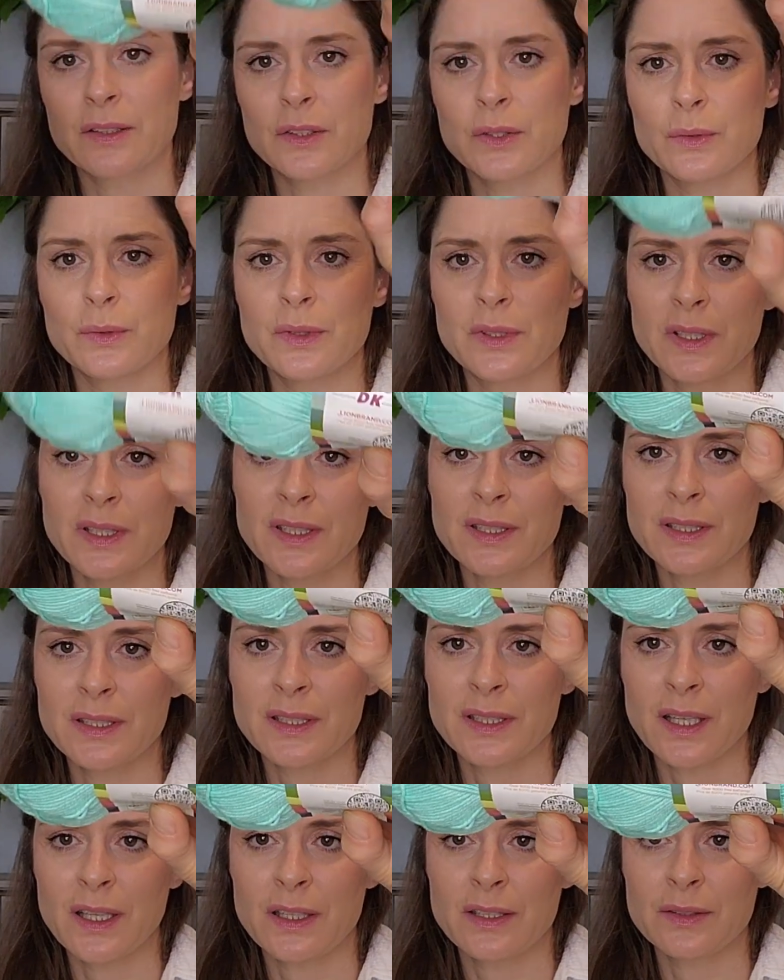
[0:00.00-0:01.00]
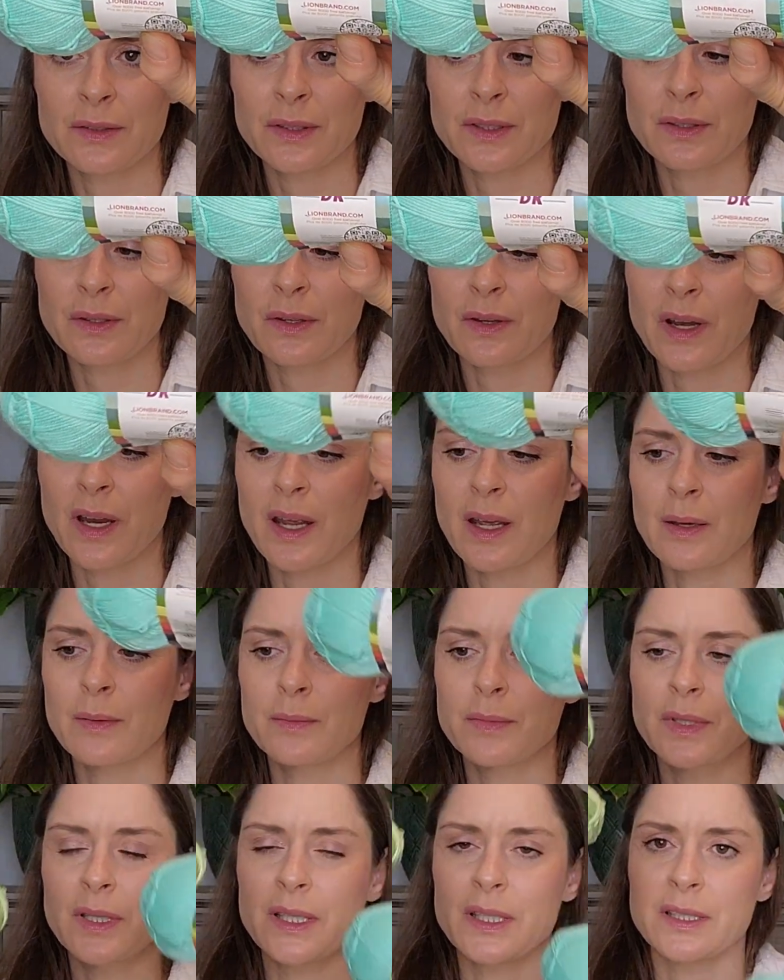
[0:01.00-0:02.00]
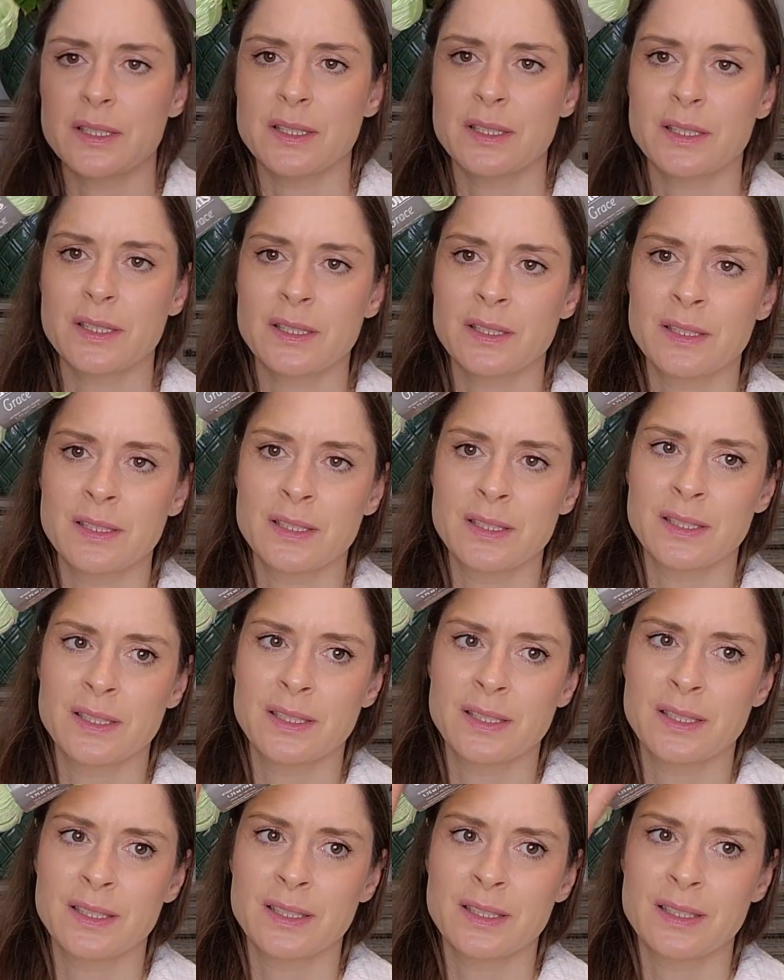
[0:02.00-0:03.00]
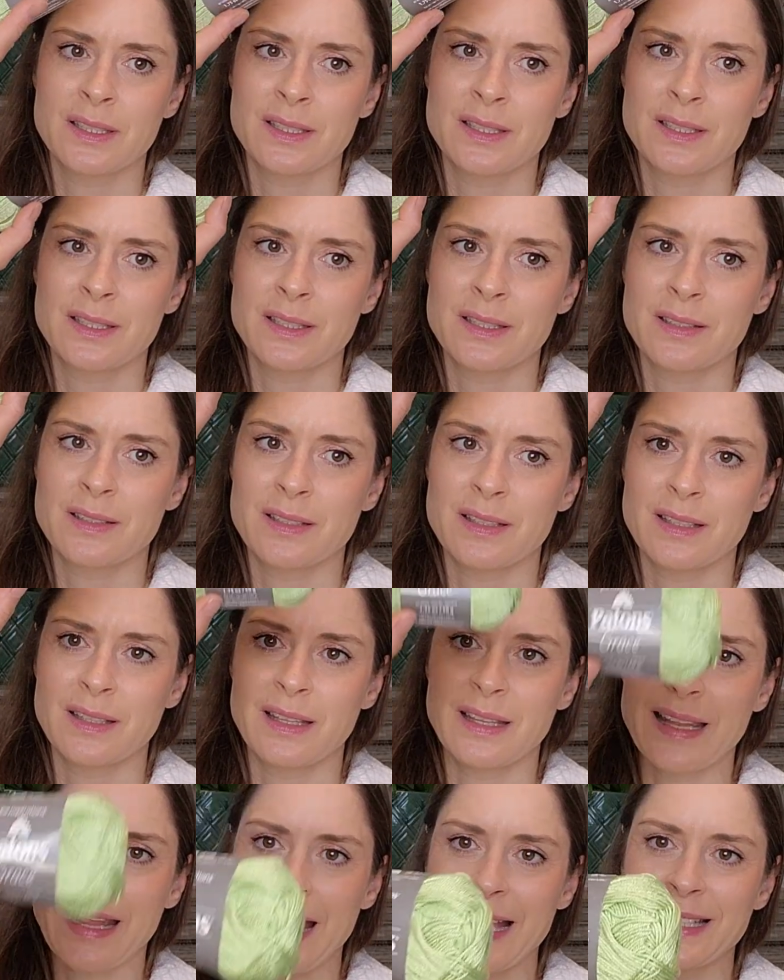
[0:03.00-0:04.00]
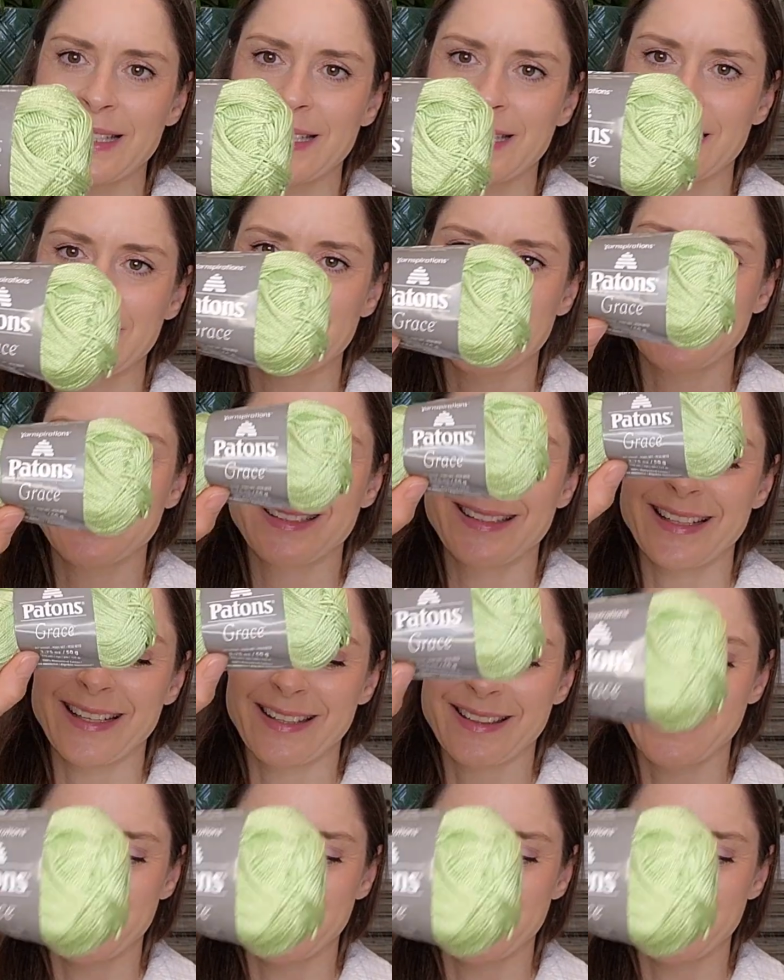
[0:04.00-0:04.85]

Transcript: so this 100 gram is less than